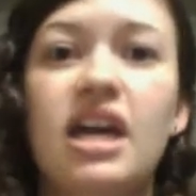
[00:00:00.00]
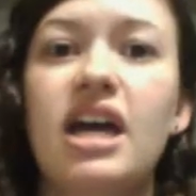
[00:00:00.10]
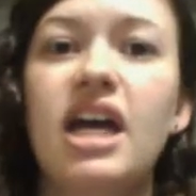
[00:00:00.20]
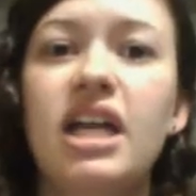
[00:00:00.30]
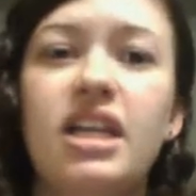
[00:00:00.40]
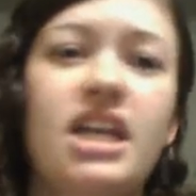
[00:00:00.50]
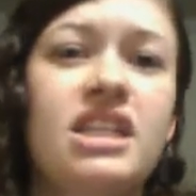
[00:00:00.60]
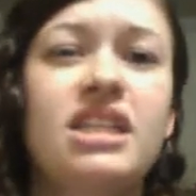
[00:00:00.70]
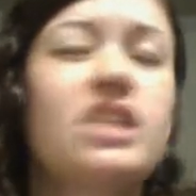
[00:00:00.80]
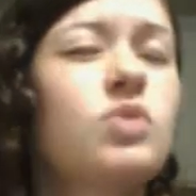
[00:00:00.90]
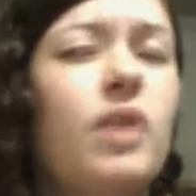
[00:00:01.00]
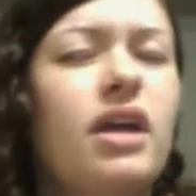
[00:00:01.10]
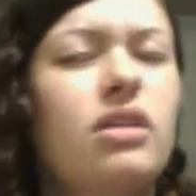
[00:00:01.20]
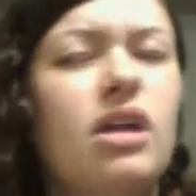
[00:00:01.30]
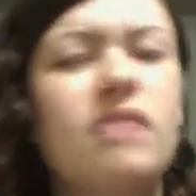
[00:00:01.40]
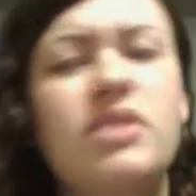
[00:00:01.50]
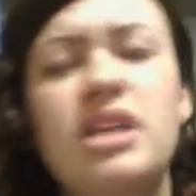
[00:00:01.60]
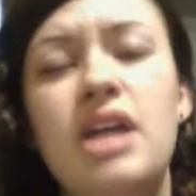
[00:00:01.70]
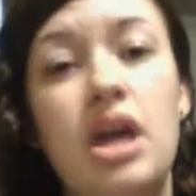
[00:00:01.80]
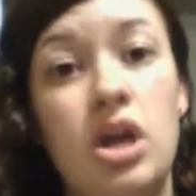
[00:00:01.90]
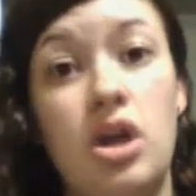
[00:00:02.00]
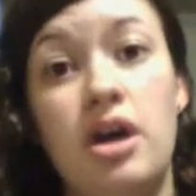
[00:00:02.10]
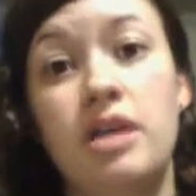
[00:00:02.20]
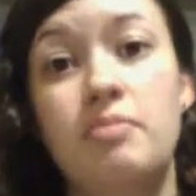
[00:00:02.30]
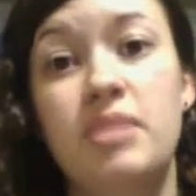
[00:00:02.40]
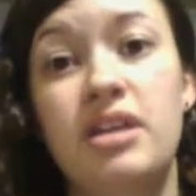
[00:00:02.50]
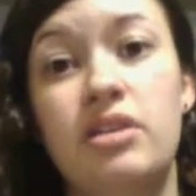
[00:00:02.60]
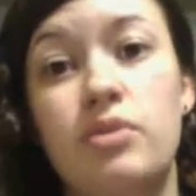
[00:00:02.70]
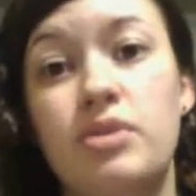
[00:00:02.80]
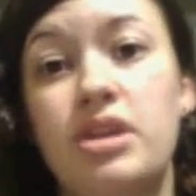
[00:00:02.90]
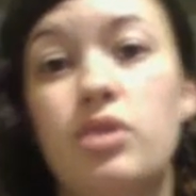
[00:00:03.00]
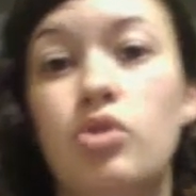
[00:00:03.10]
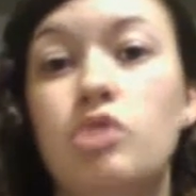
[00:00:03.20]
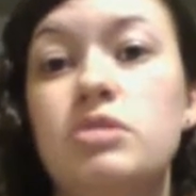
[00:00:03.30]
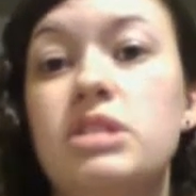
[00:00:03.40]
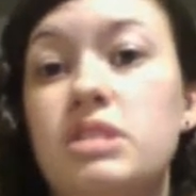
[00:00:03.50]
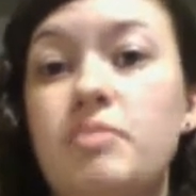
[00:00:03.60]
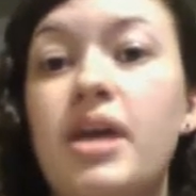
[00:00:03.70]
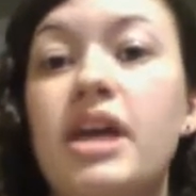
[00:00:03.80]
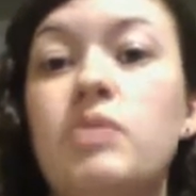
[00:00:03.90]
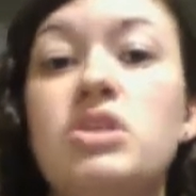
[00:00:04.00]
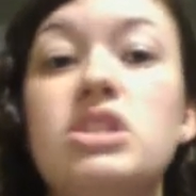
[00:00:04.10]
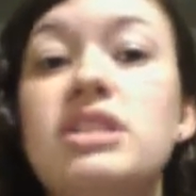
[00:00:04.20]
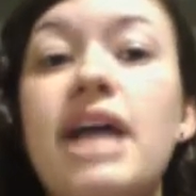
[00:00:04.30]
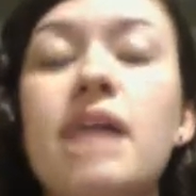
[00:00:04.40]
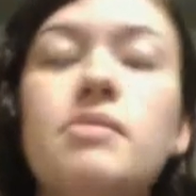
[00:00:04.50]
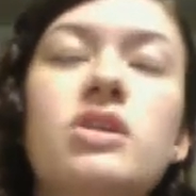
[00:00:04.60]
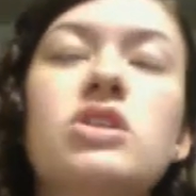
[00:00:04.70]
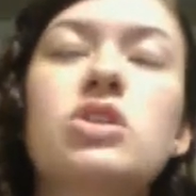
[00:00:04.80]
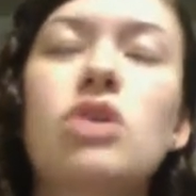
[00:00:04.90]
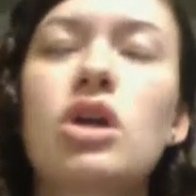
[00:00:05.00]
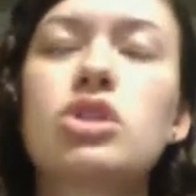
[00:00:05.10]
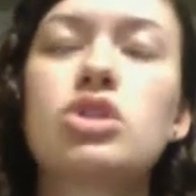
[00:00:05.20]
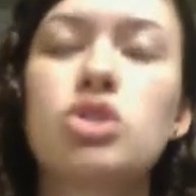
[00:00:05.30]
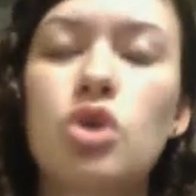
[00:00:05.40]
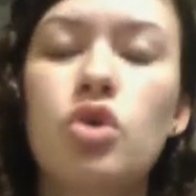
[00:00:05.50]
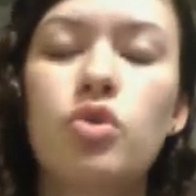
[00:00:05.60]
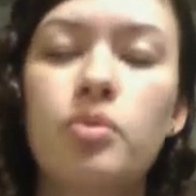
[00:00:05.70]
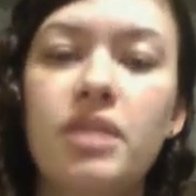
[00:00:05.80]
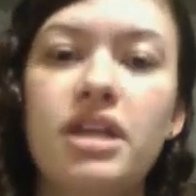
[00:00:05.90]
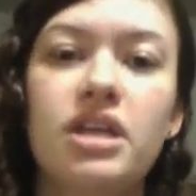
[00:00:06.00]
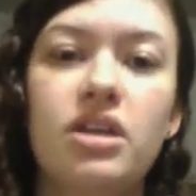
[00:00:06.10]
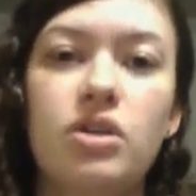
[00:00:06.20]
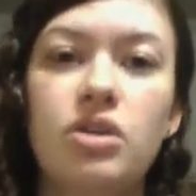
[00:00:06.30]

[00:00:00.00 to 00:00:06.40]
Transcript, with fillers: And I think that's why a lot of the non-big three groups disband, which is sad because there are so many